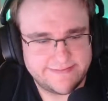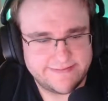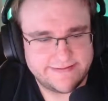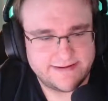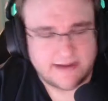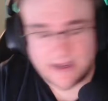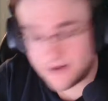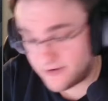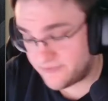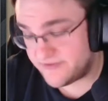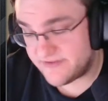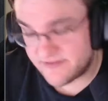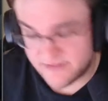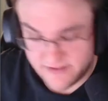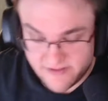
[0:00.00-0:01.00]
I know
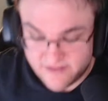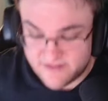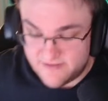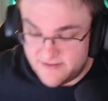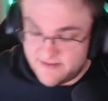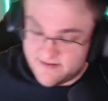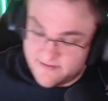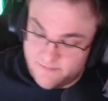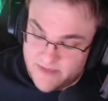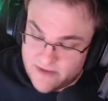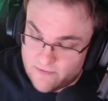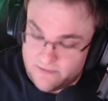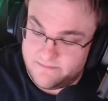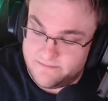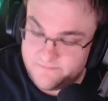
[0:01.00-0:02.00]
this is a big
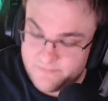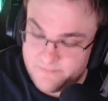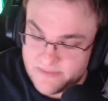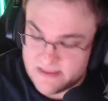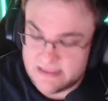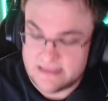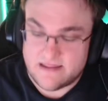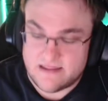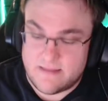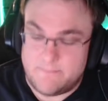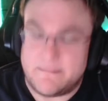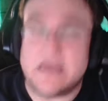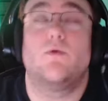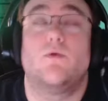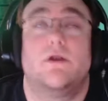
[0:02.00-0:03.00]
one. This is a
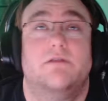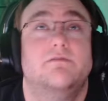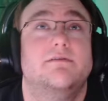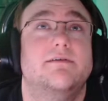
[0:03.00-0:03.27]
big one.